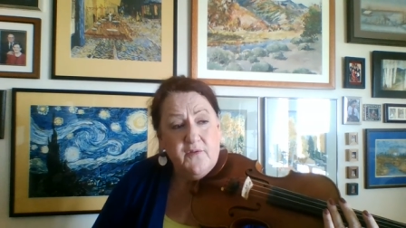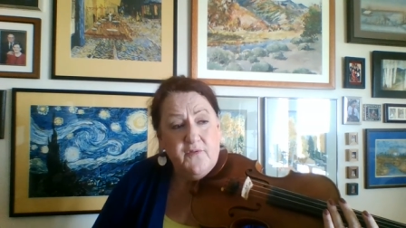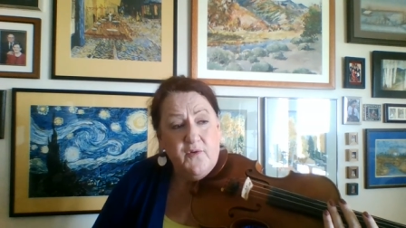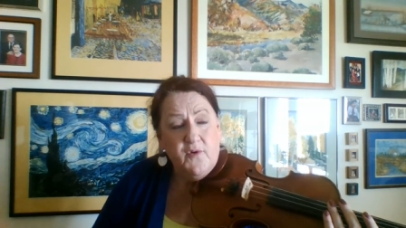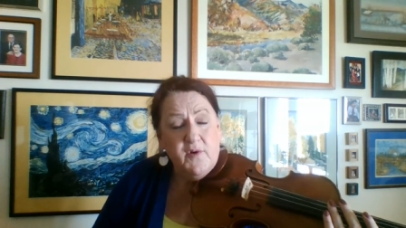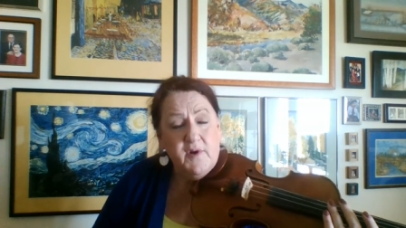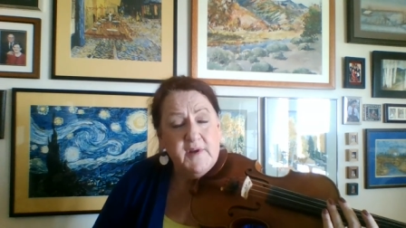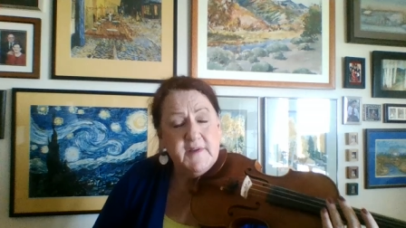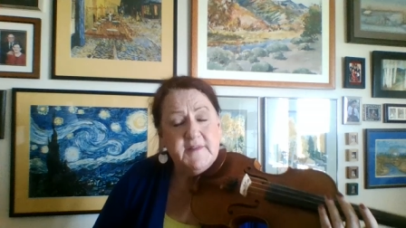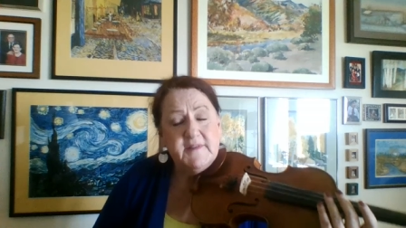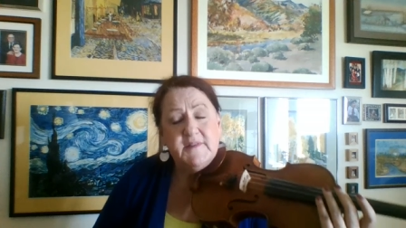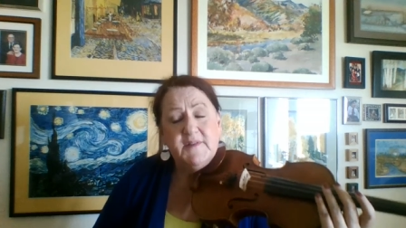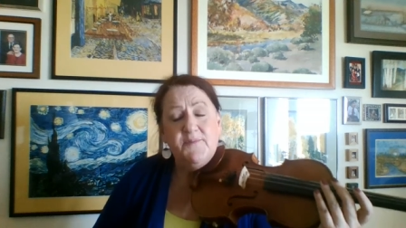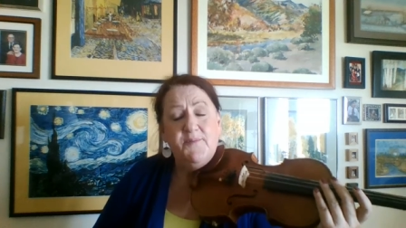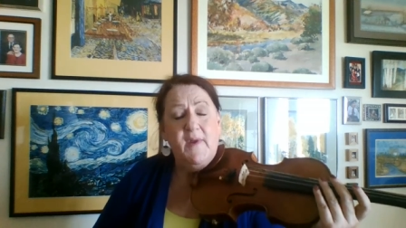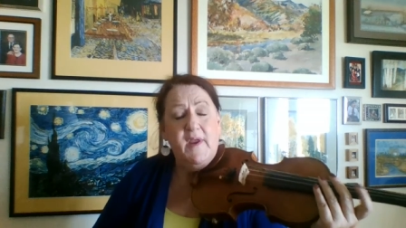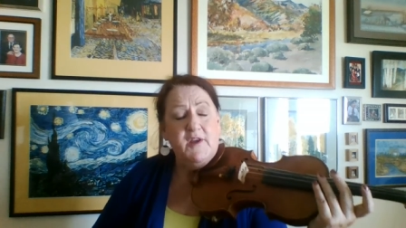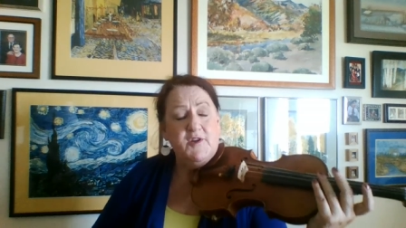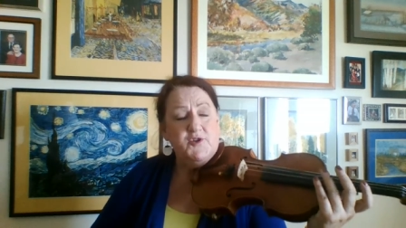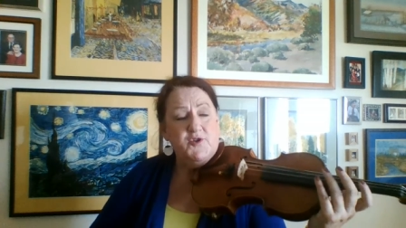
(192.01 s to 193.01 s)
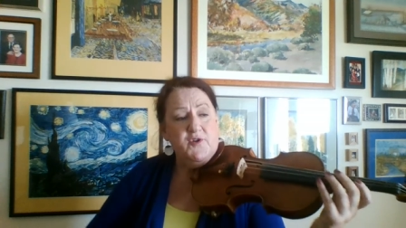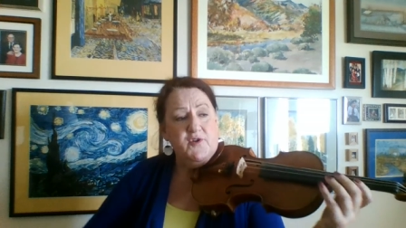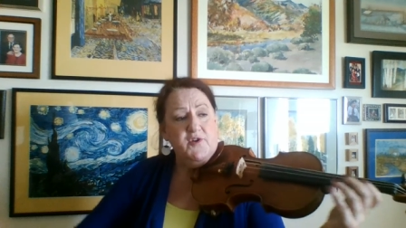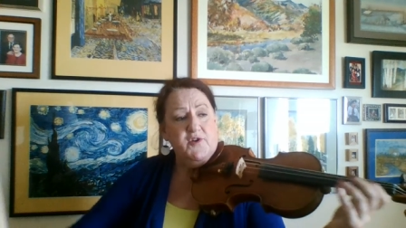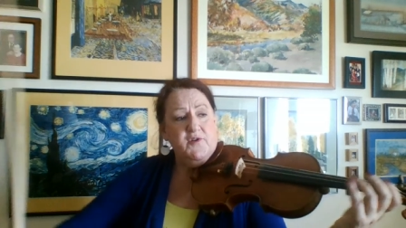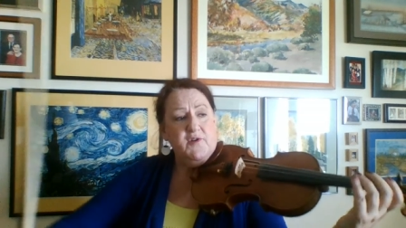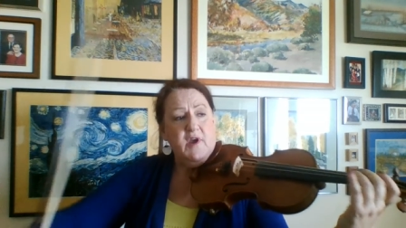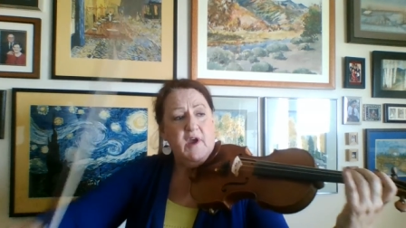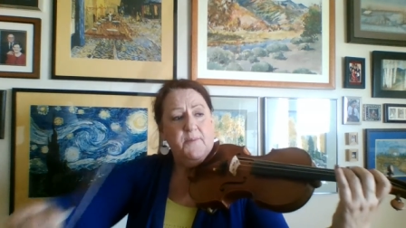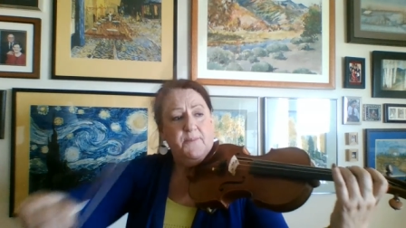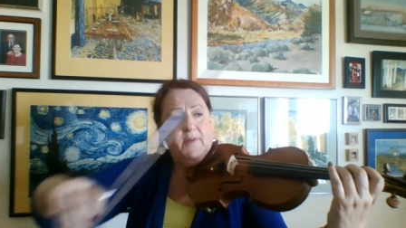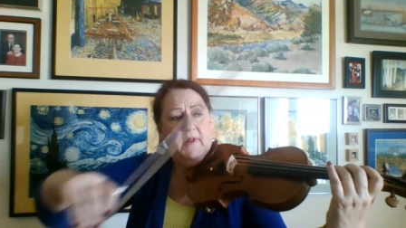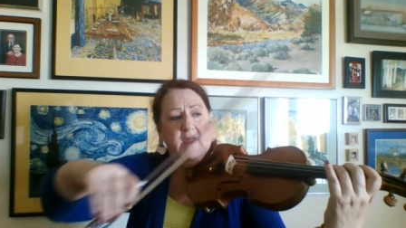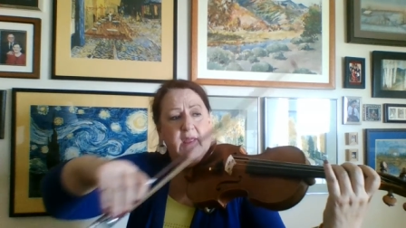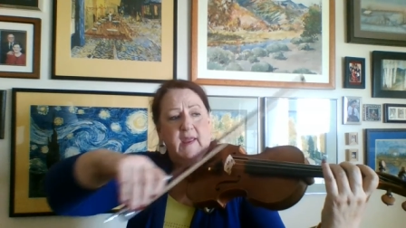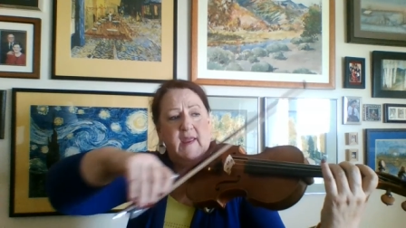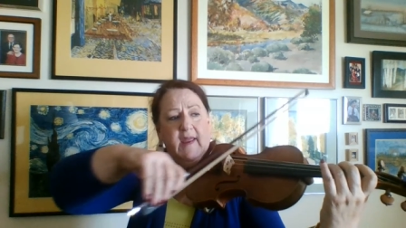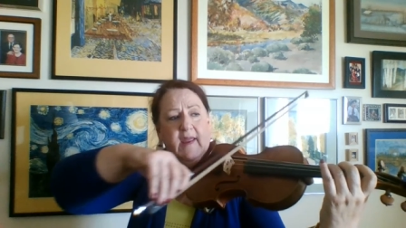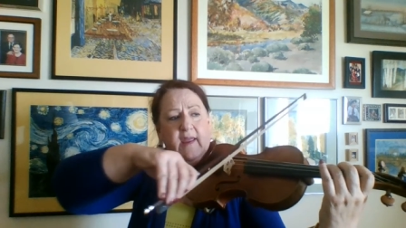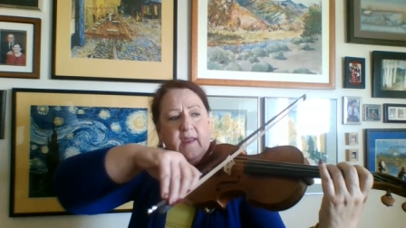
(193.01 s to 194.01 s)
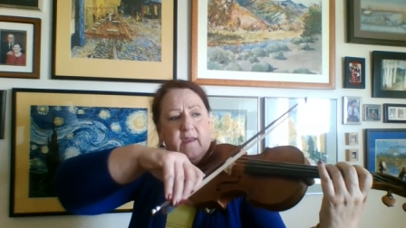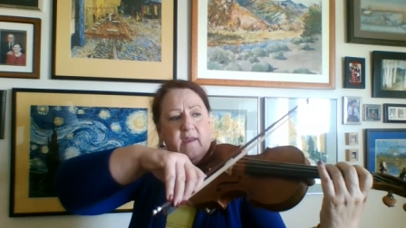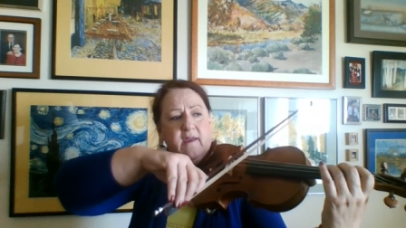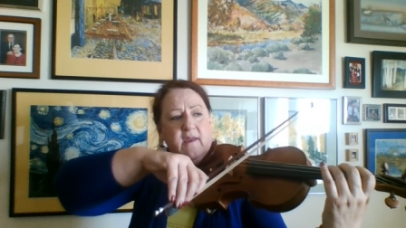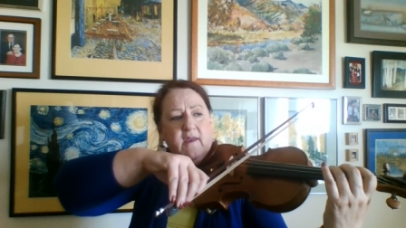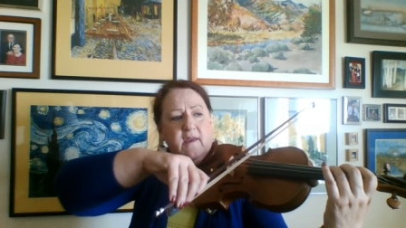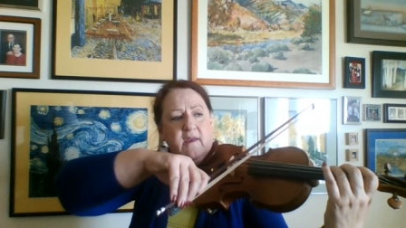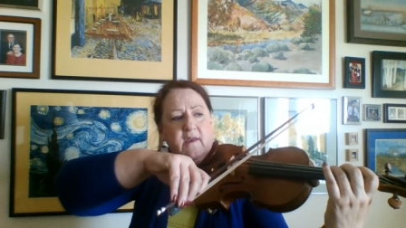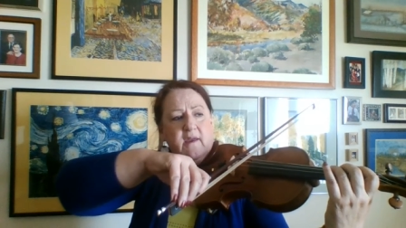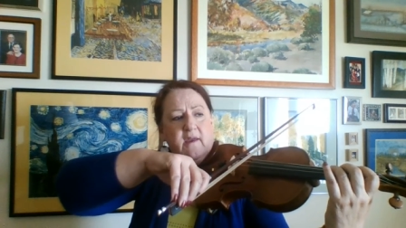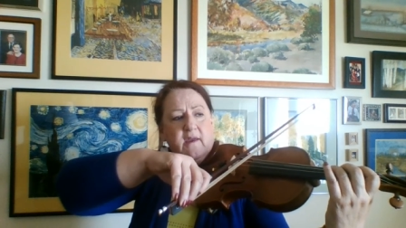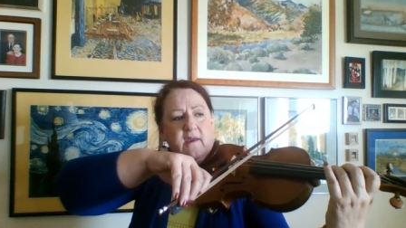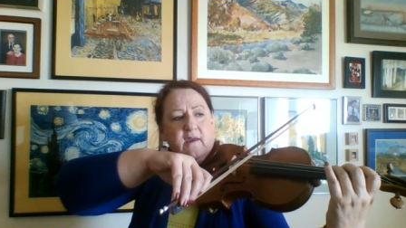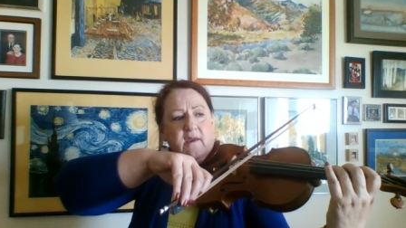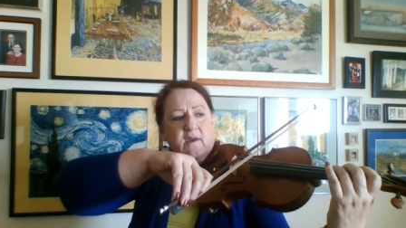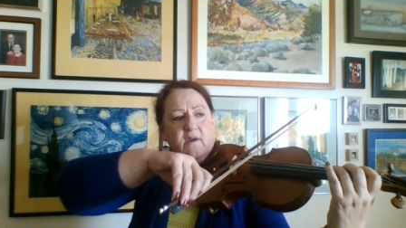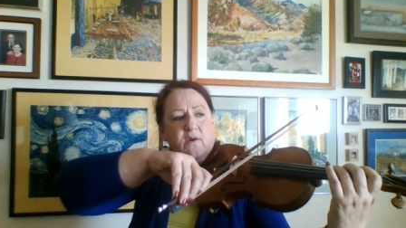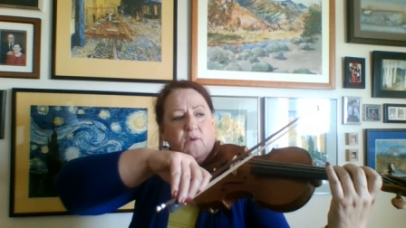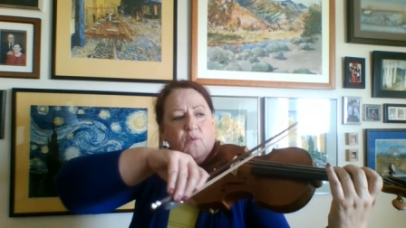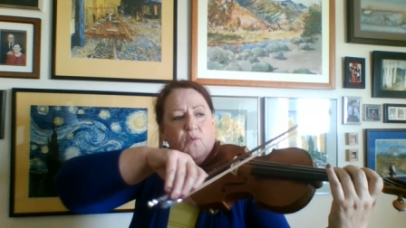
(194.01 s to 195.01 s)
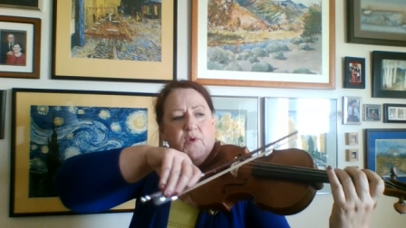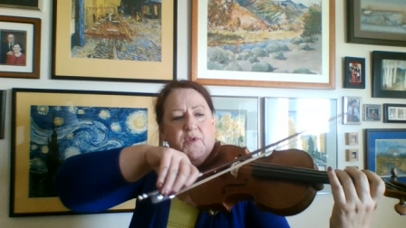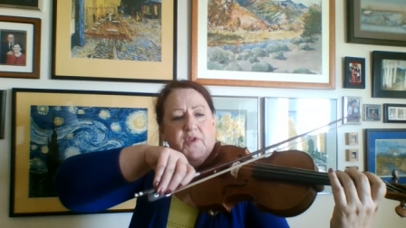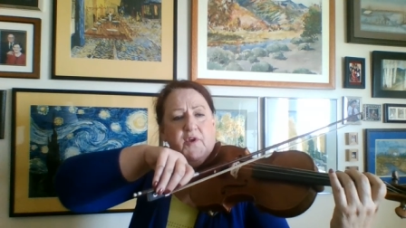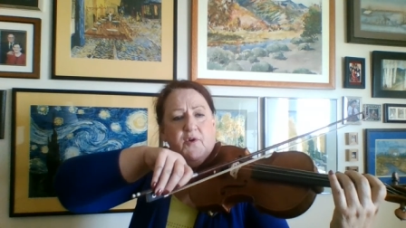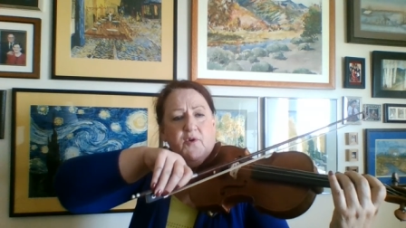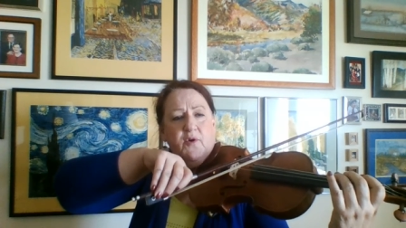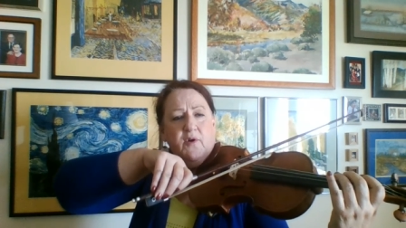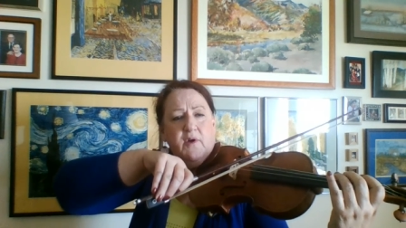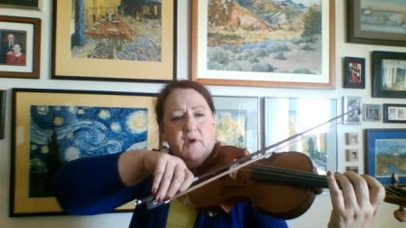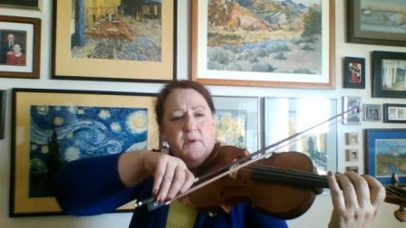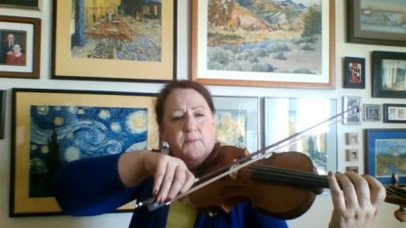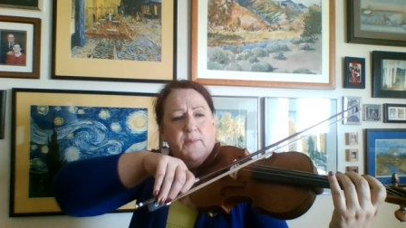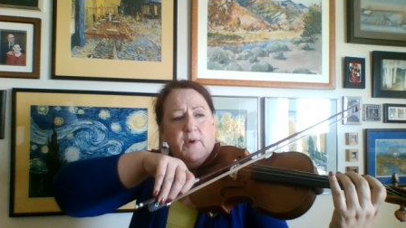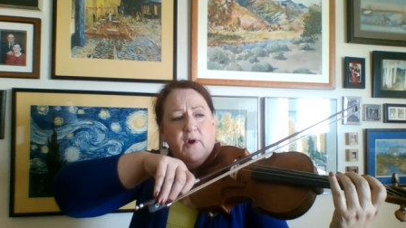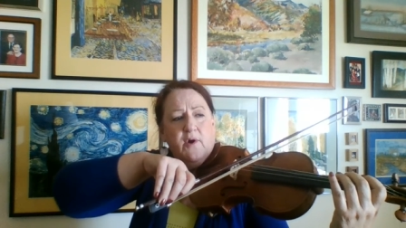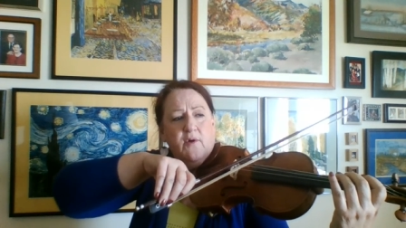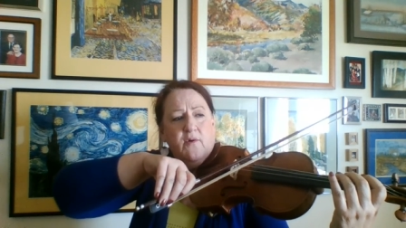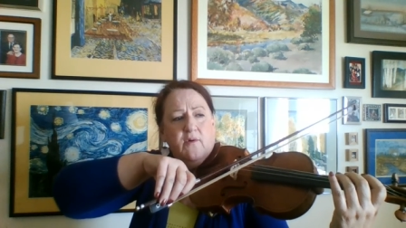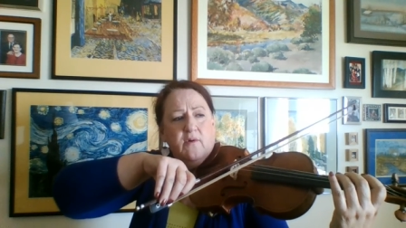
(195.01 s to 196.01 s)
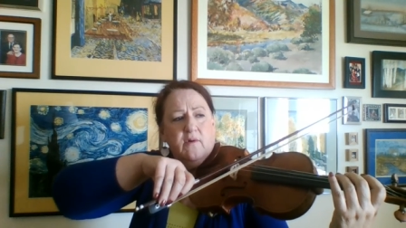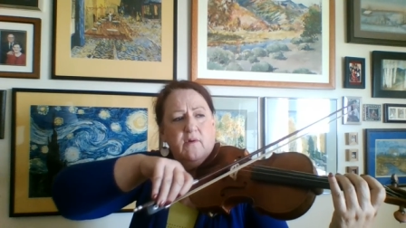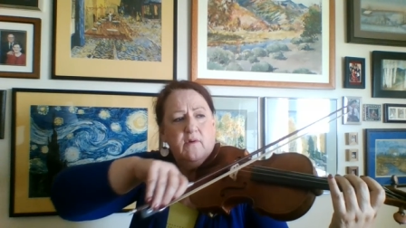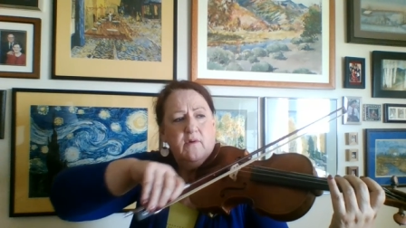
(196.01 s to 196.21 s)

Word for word: for is to make sure you're not playing with a crooked bow.